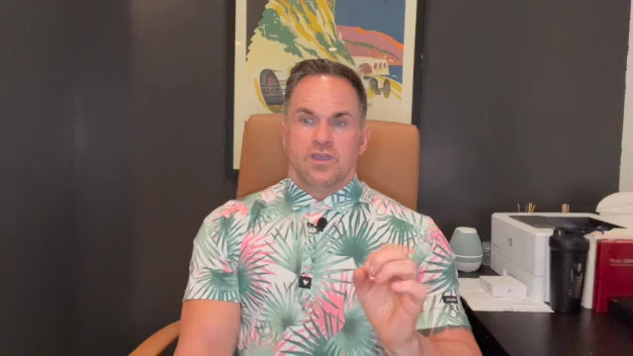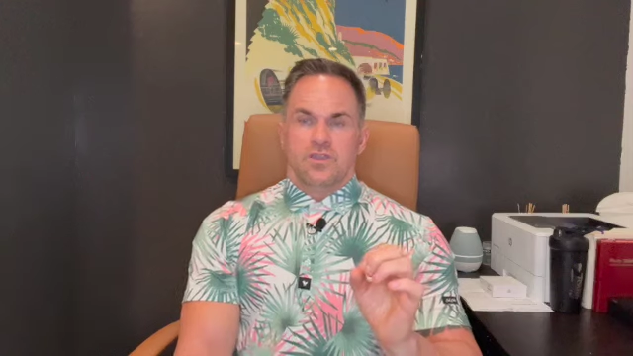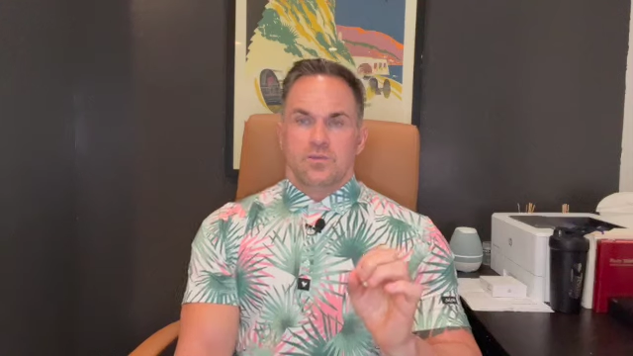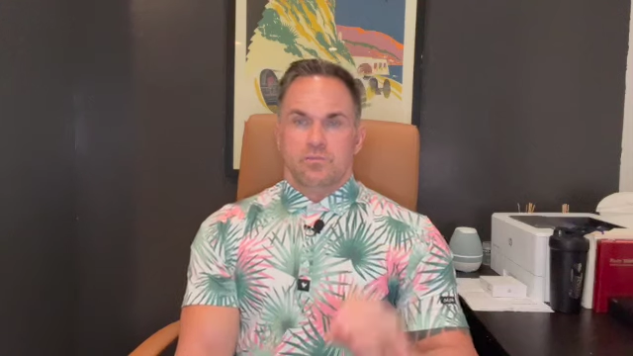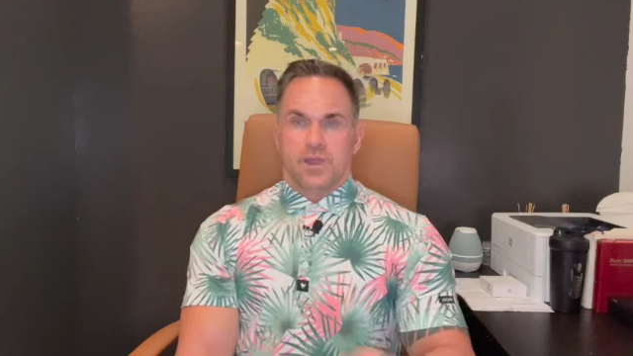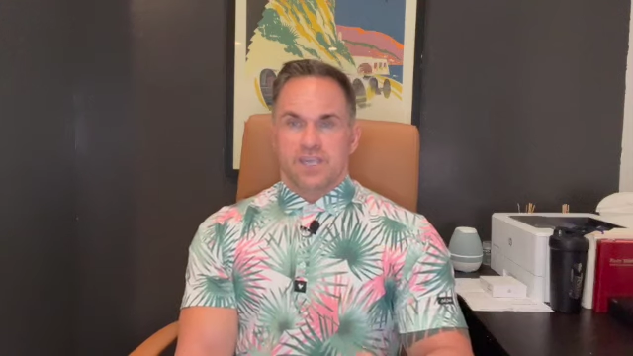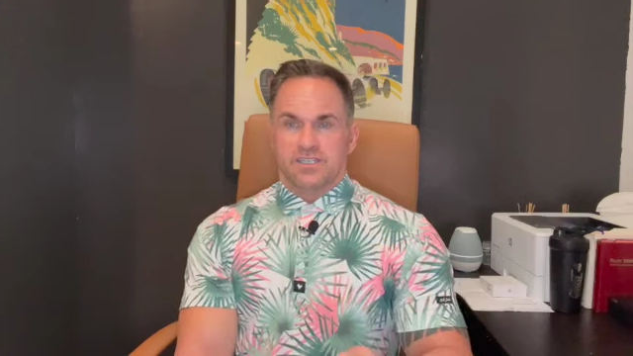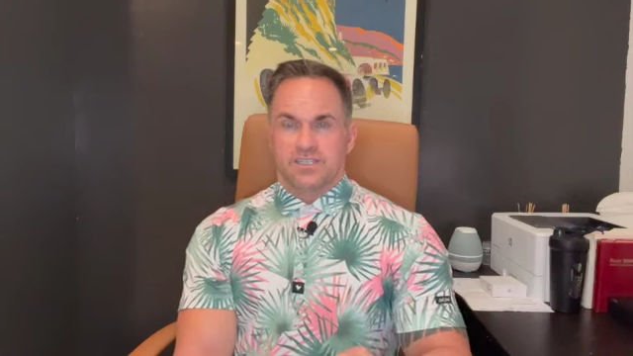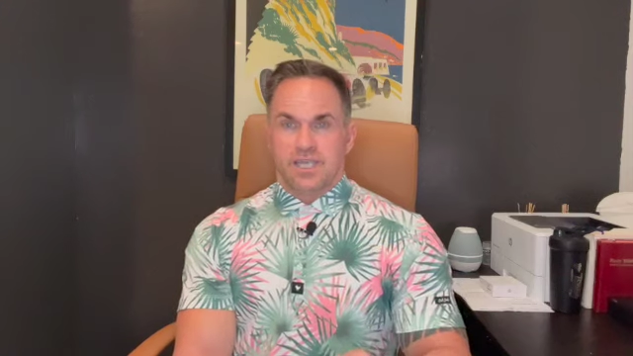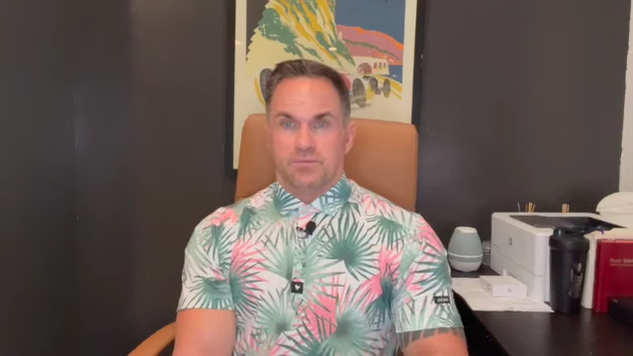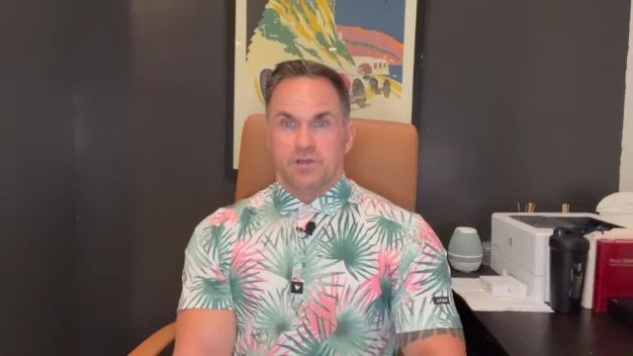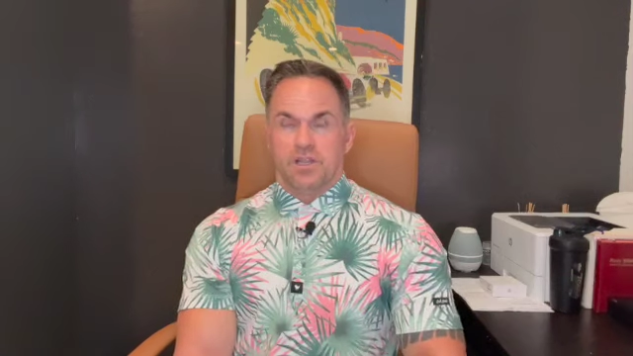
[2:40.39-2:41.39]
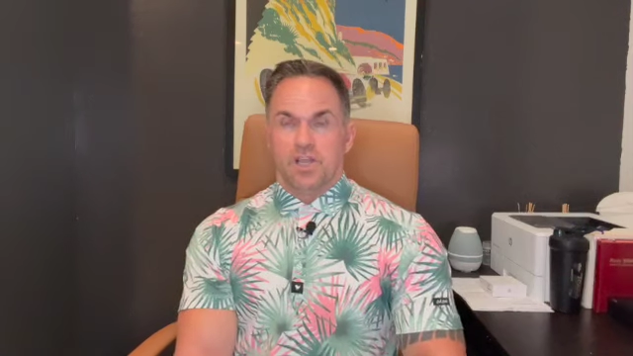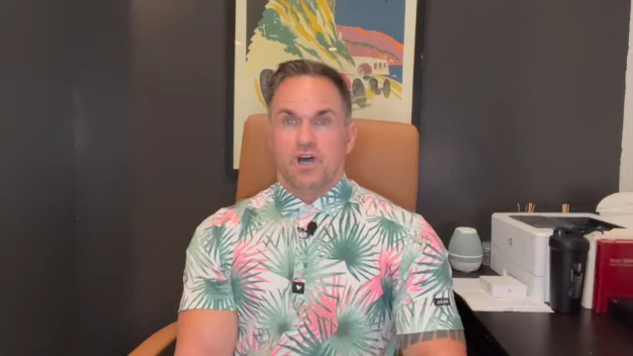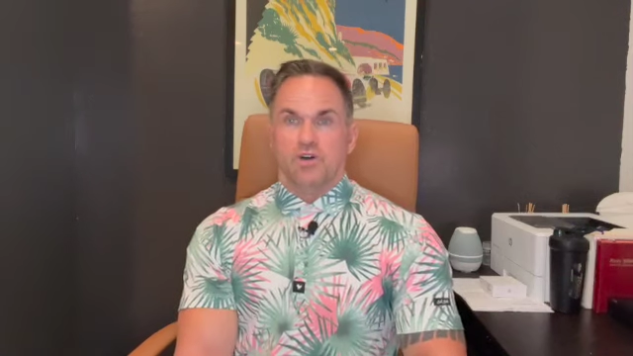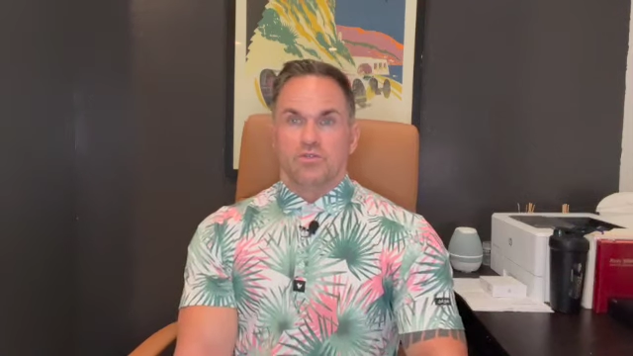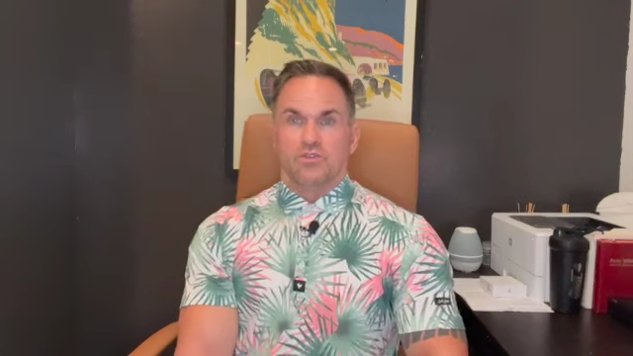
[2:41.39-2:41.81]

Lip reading: the bank statement loan.